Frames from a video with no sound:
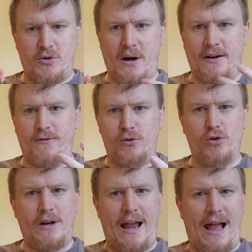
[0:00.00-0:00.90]
kind of
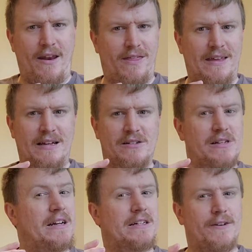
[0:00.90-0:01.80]
look at
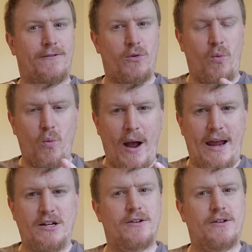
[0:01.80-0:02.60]
things in a different way,